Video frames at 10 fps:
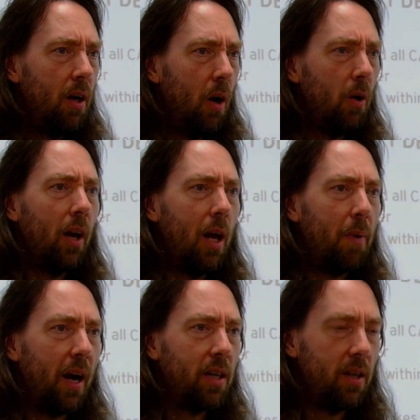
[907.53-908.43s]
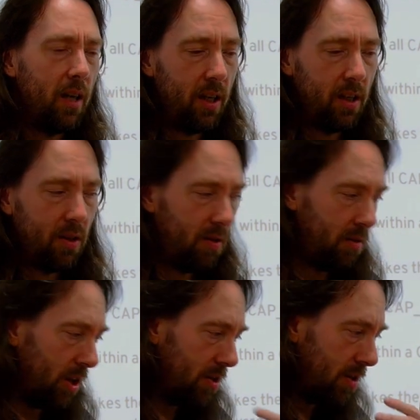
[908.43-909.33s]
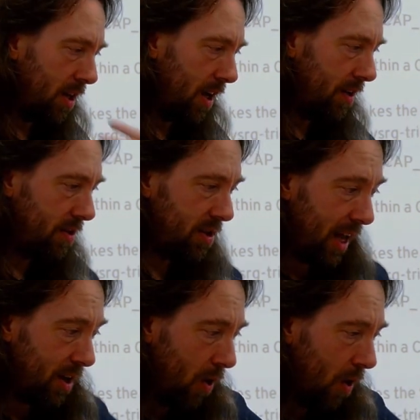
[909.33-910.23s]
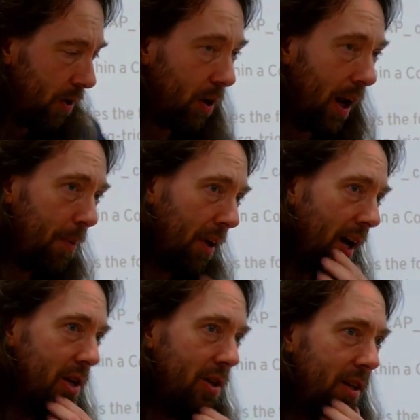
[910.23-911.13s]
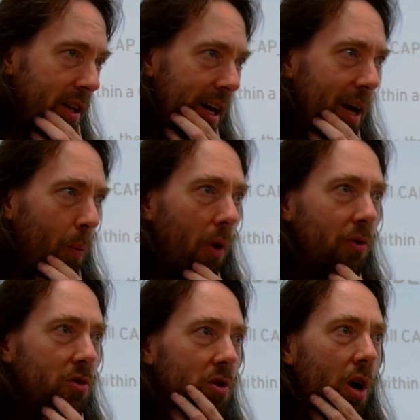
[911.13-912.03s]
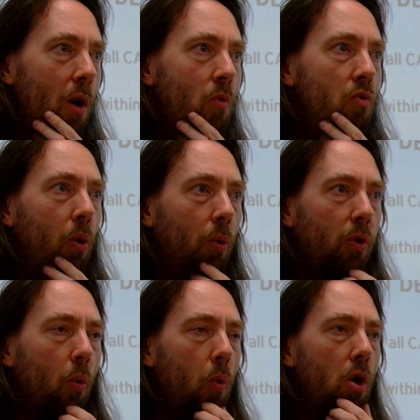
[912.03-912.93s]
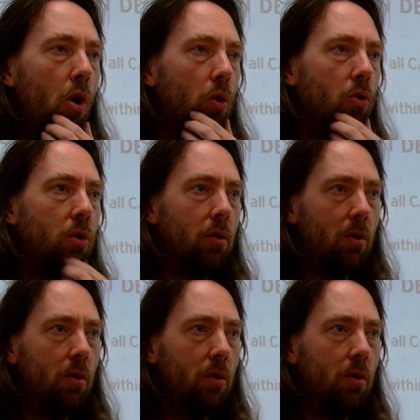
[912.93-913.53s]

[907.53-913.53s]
Oracle Apex is just a standard Oracle application in that it wants to rule the world.